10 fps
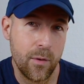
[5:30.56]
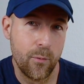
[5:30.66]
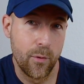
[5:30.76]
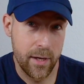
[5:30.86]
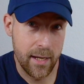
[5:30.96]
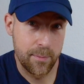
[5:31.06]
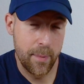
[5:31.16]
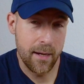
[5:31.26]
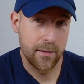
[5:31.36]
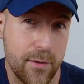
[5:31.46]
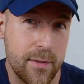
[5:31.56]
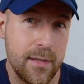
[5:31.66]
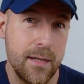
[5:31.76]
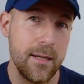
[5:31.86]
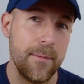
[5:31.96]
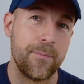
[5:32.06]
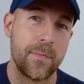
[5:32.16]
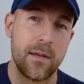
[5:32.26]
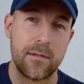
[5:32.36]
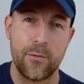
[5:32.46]
would expect to see
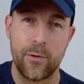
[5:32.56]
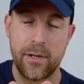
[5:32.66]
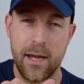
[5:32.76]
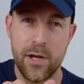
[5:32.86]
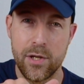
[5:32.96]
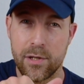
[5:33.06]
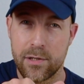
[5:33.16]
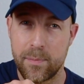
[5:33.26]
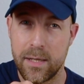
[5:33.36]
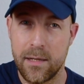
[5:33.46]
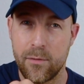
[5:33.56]
is the rotation speed,